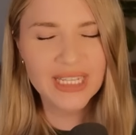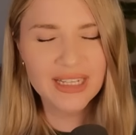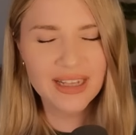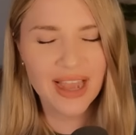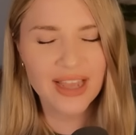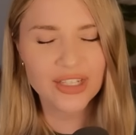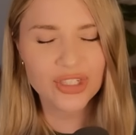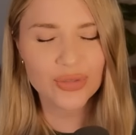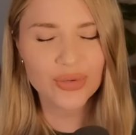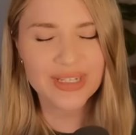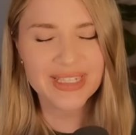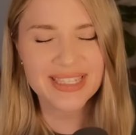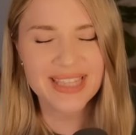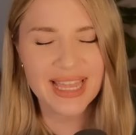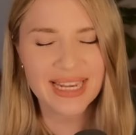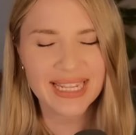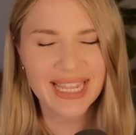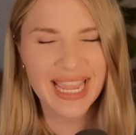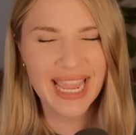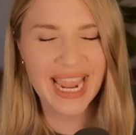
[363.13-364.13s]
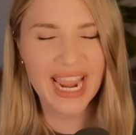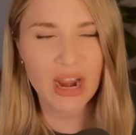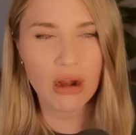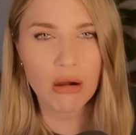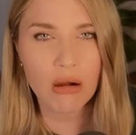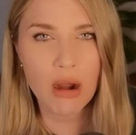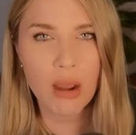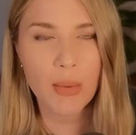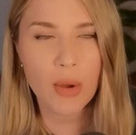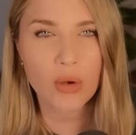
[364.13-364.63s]
countries that
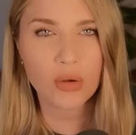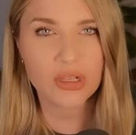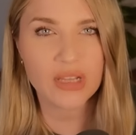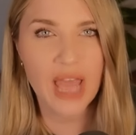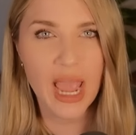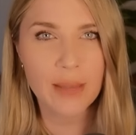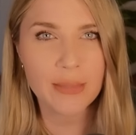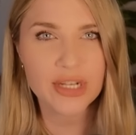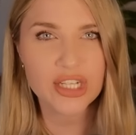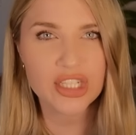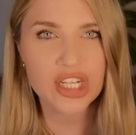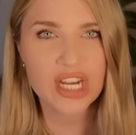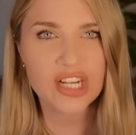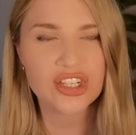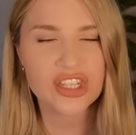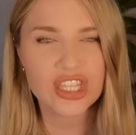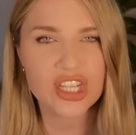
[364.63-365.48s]
care about climate change,